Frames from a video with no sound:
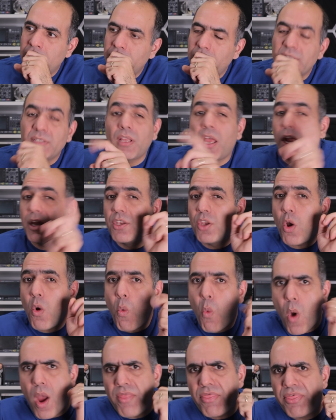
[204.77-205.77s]
But I know
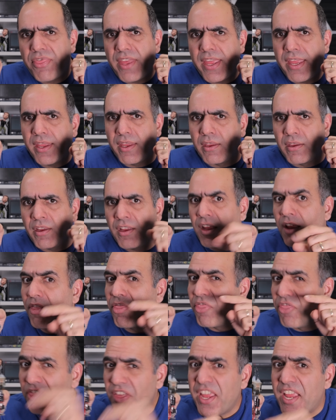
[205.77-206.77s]
one thing,
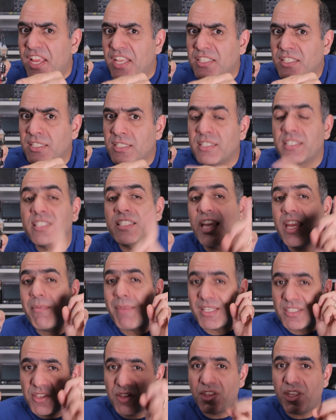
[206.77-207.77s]
in this,
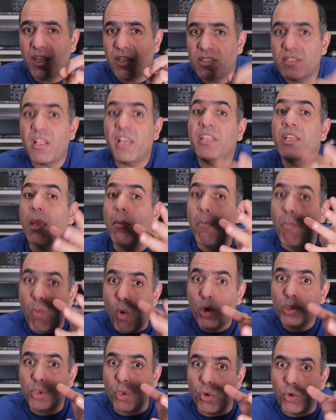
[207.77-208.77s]
same as things like a
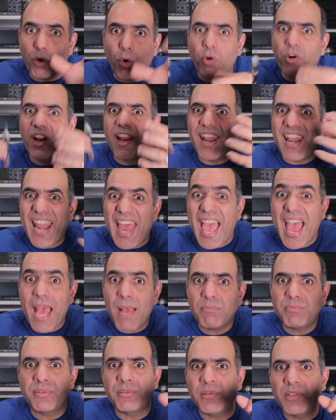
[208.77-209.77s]
motor or a
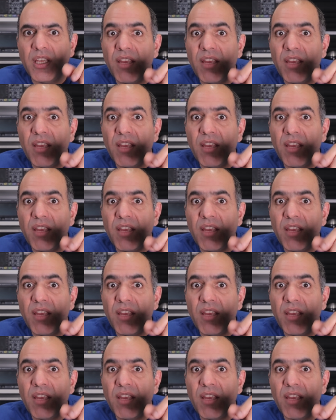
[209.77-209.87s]
lamp,